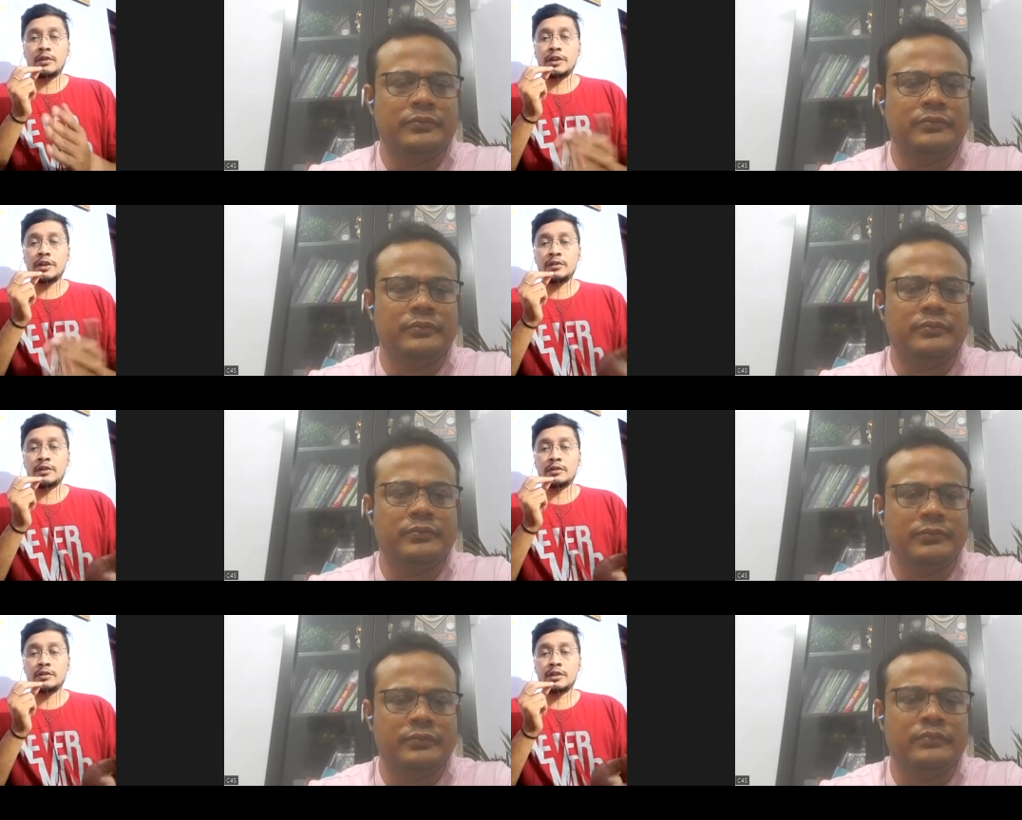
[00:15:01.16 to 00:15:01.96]
Speaker 1: and
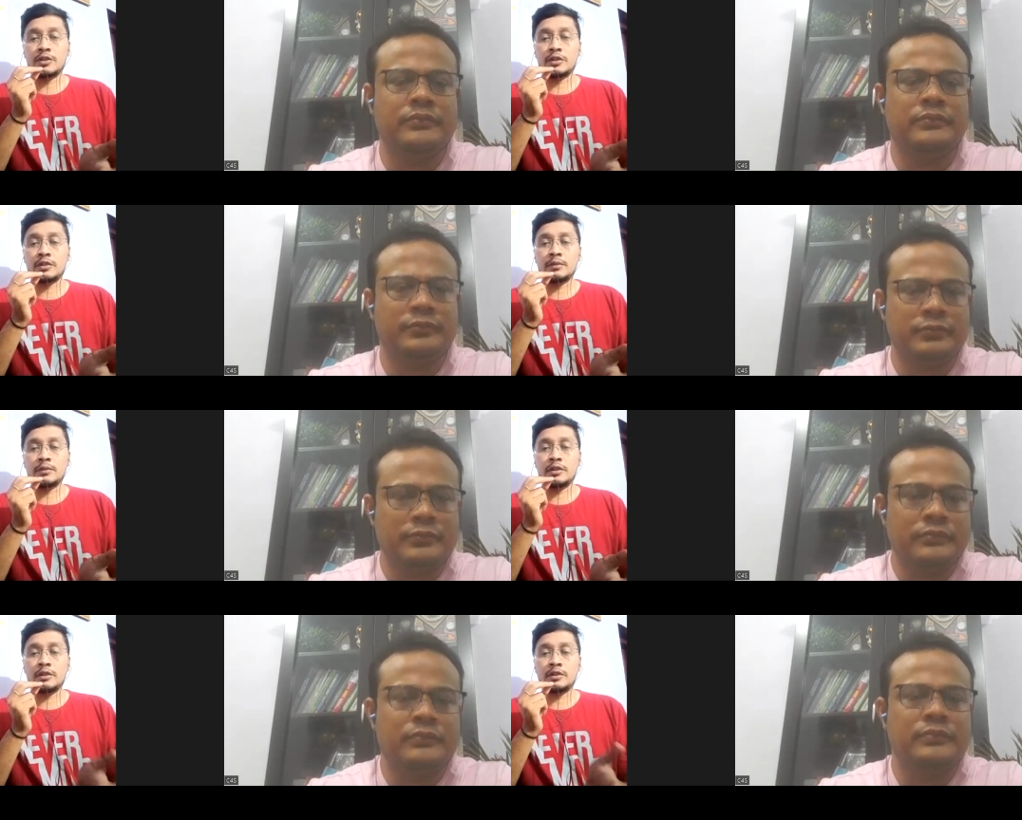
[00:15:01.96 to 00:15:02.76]
one sessions
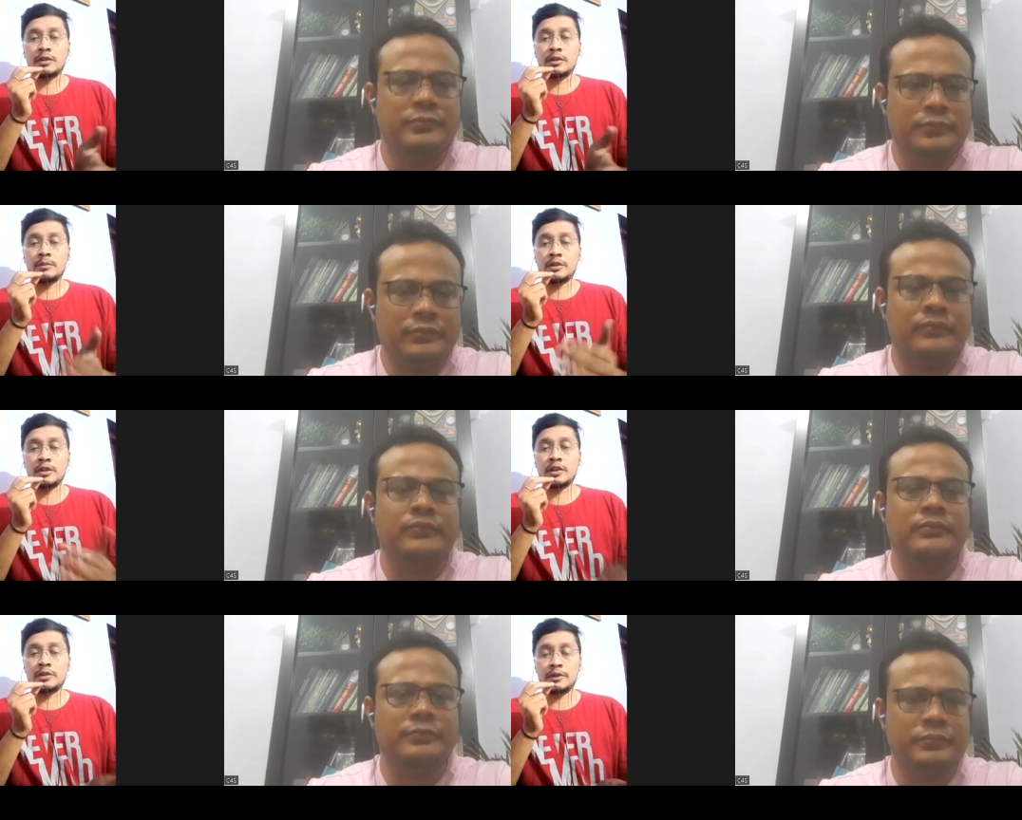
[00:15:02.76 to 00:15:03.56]
with some other
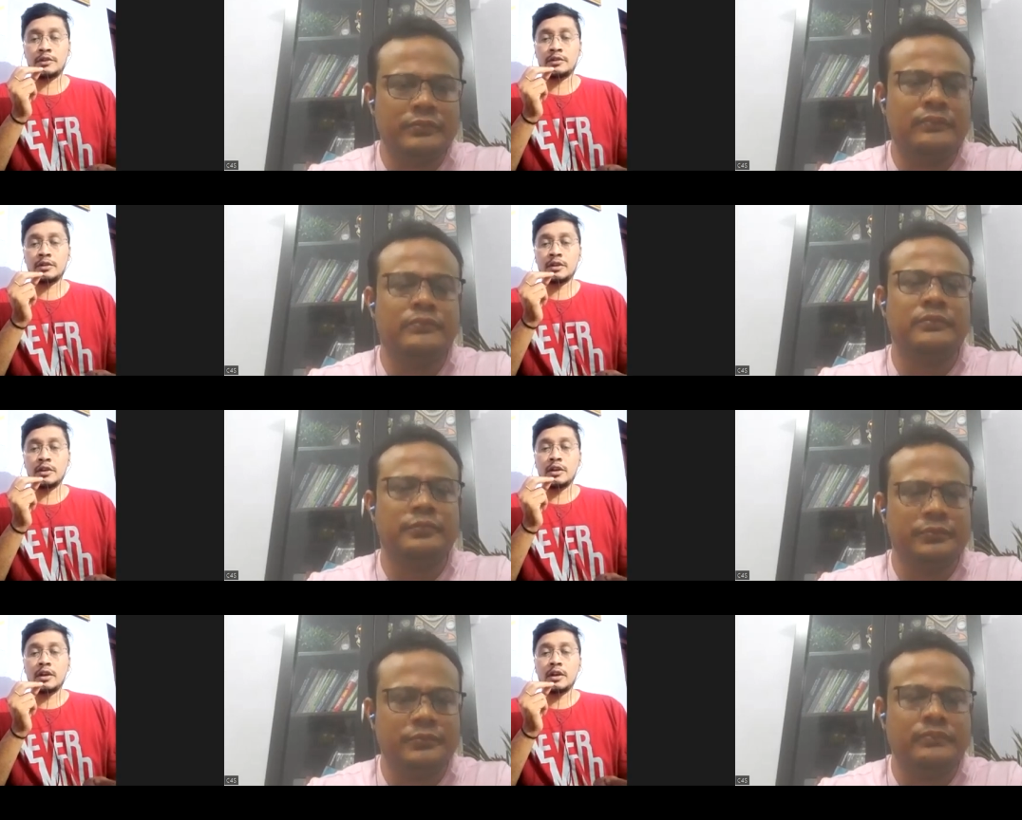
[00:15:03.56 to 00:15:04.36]
aspirant
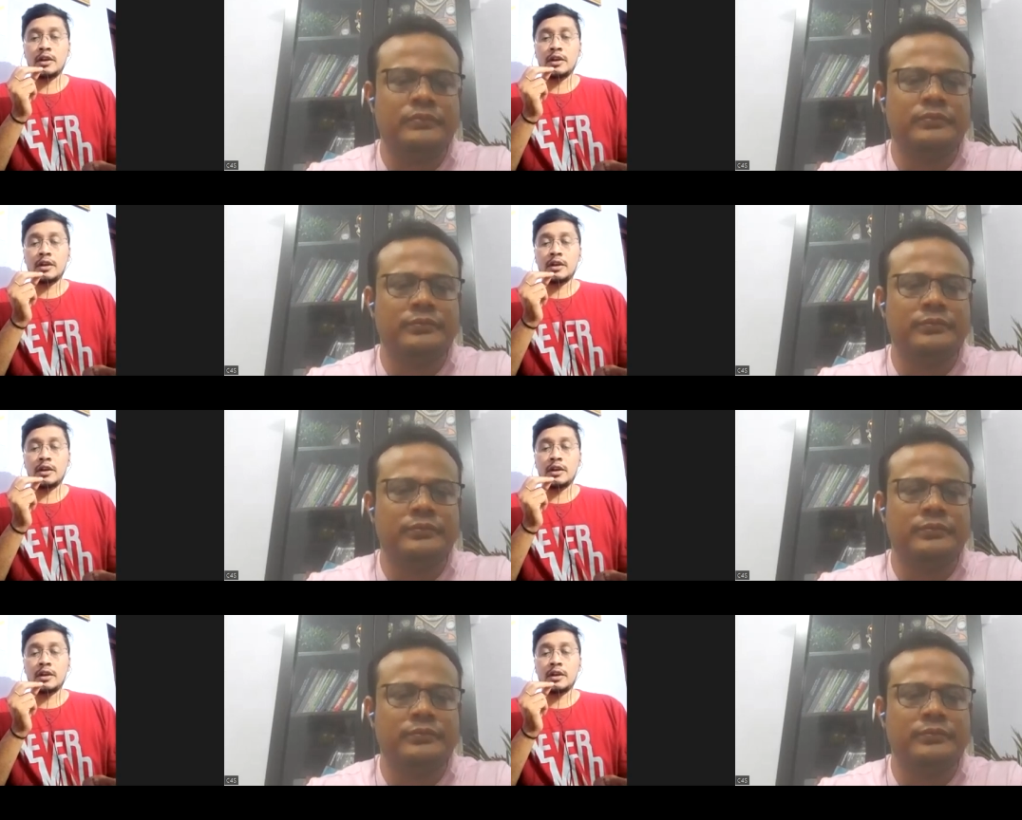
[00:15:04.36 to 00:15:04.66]
uh-huh.